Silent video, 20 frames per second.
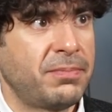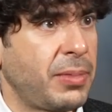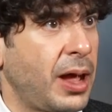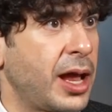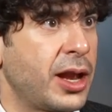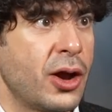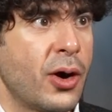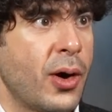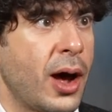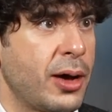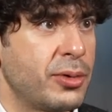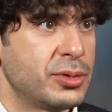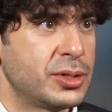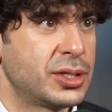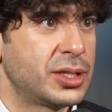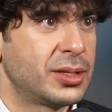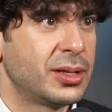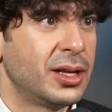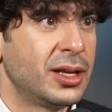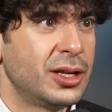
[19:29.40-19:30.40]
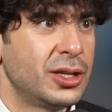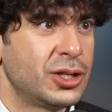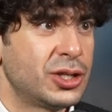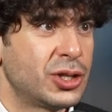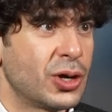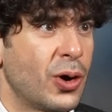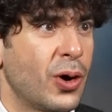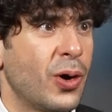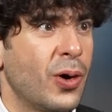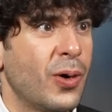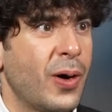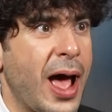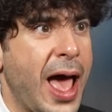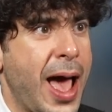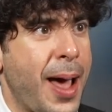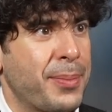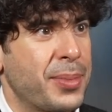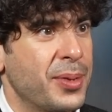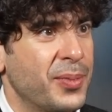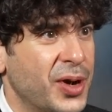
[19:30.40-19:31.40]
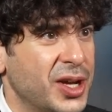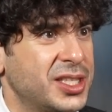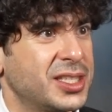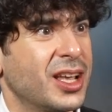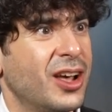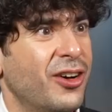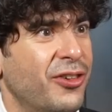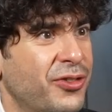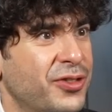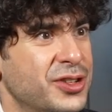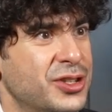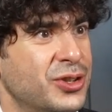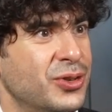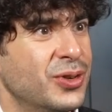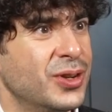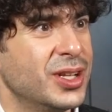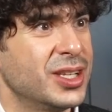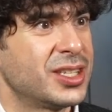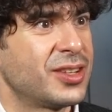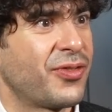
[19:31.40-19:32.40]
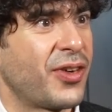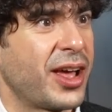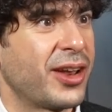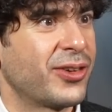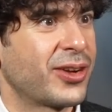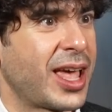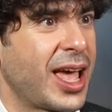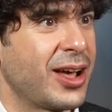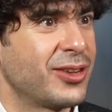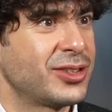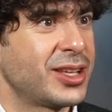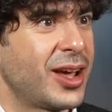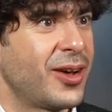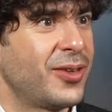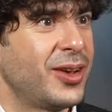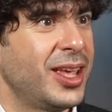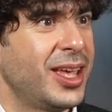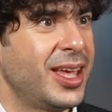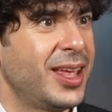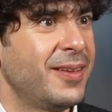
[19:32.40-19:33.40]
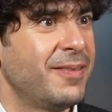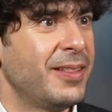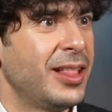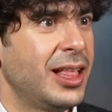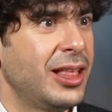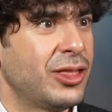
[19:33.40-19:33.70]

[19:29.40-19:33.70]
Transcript: I know I was so happy myself as soon as Final Countdown hit.